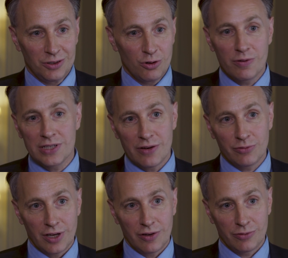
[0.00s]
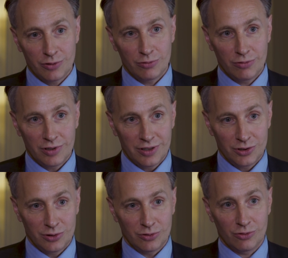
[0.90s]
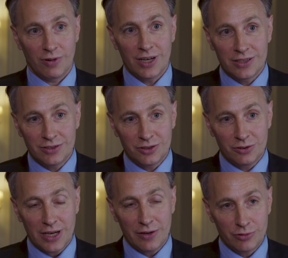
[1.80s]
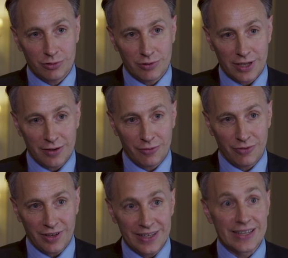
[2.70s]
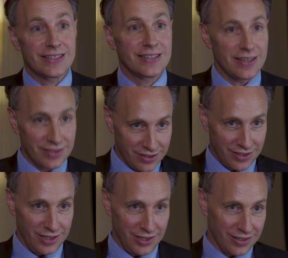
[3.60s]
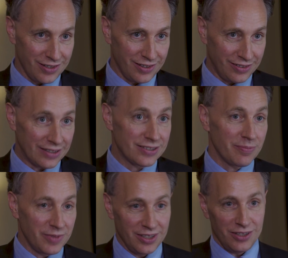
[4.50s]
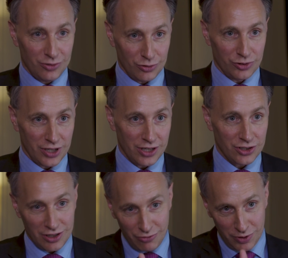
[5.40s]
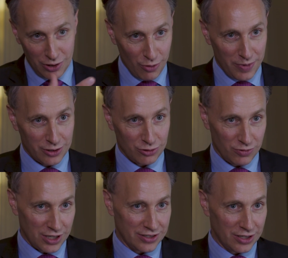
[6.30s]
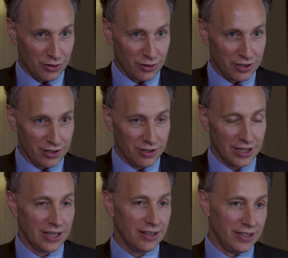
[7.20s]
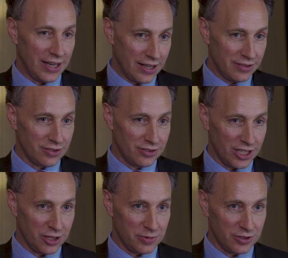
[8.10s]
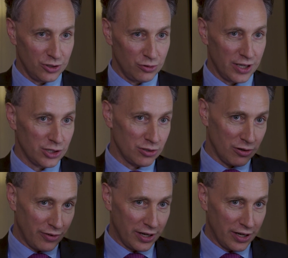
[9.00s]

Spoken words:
you always have to have 2 issues. One is you have to have a necessity that something needs to change. And if we go back to what I said earlier, the unsustainable situation of